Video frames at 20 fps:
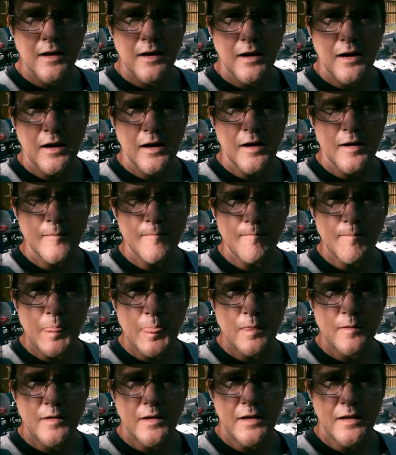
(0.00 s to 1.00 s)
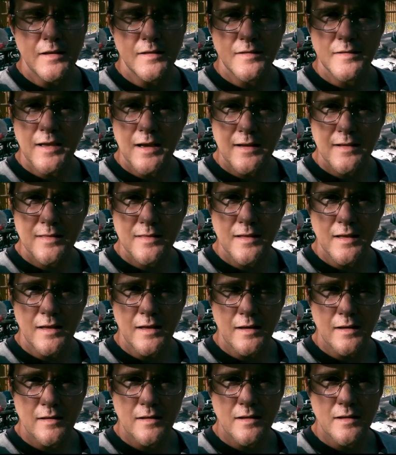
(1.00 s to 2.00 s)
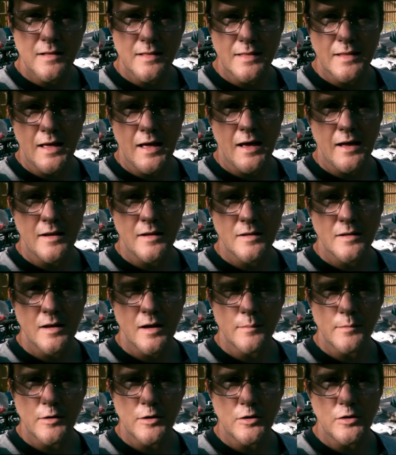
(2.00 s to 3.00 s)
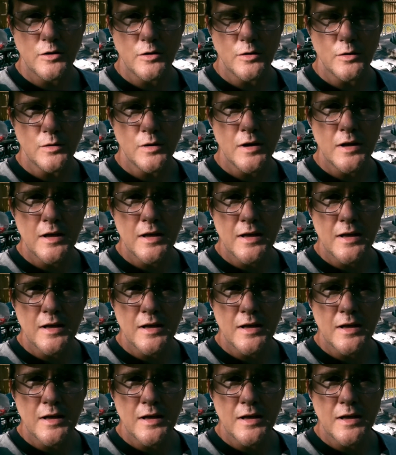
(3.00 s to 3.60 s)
Um, the second thing that I'm going to do